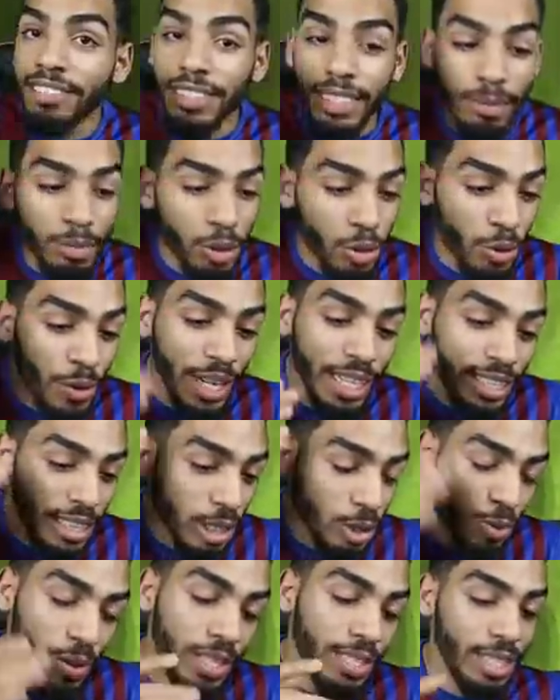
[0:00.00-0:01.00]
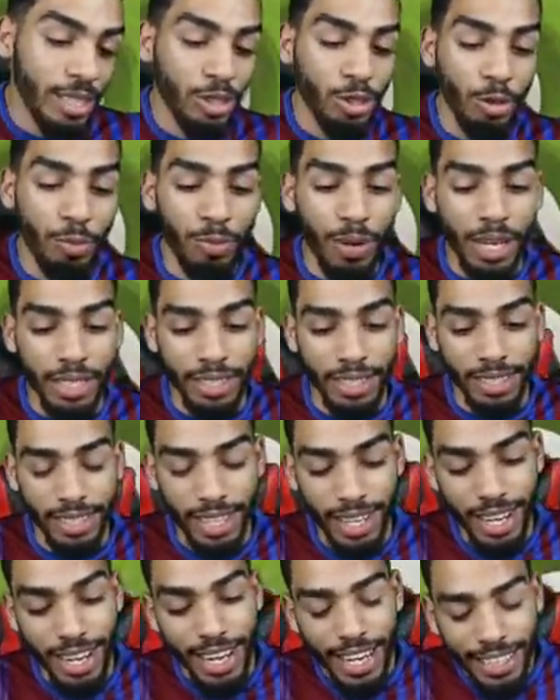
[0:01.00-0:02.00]
give some crazy, crazy throw passes.
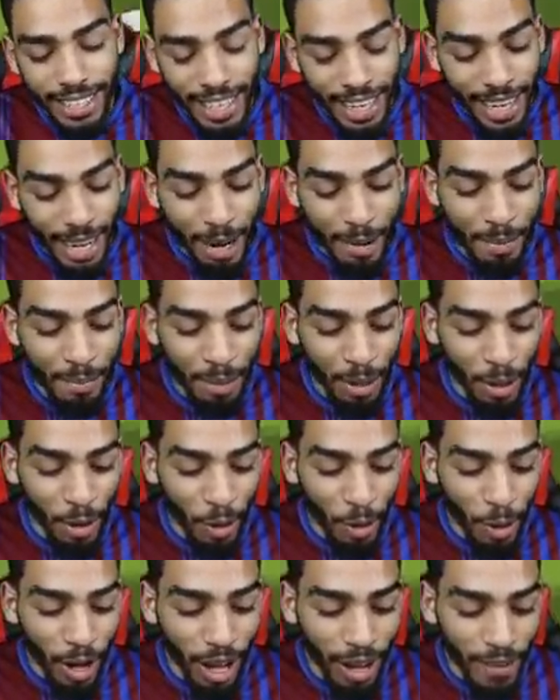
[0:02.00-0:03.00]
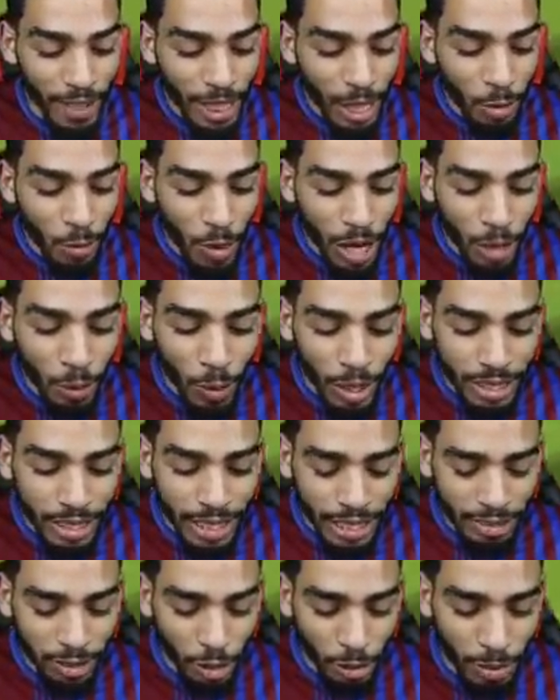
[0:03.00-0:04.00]
Damn, bro, where was
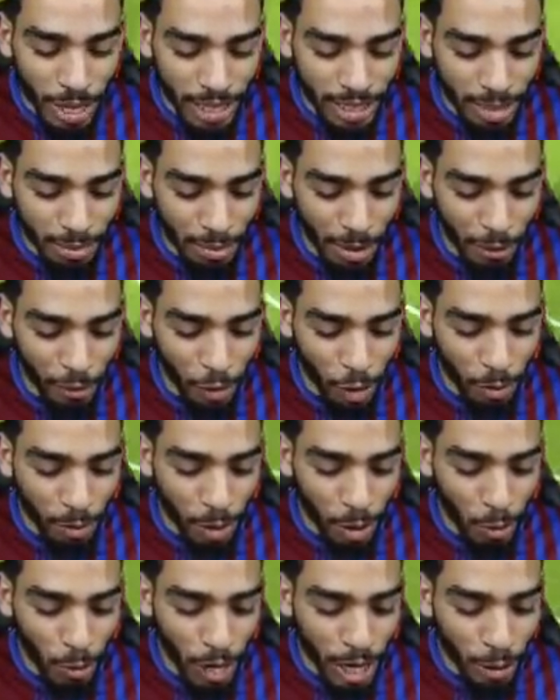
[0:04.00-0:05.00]
this formation before, bro?